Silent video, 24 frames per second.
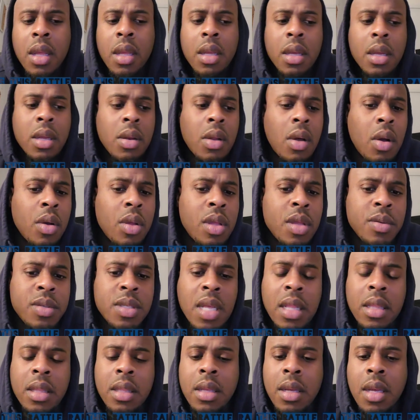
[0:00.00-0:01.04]
He was
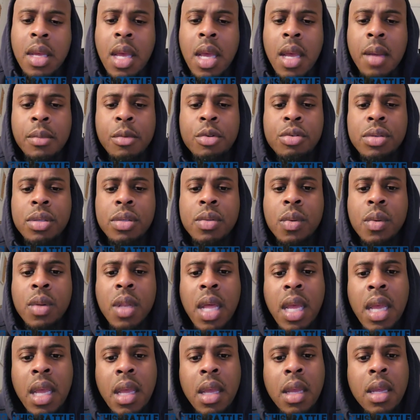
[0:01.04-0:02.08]
at the Camp Crystal
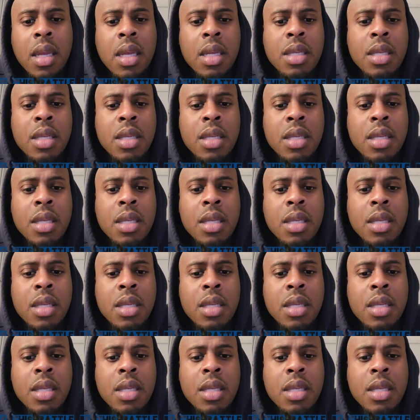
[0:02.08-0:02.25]
Lake.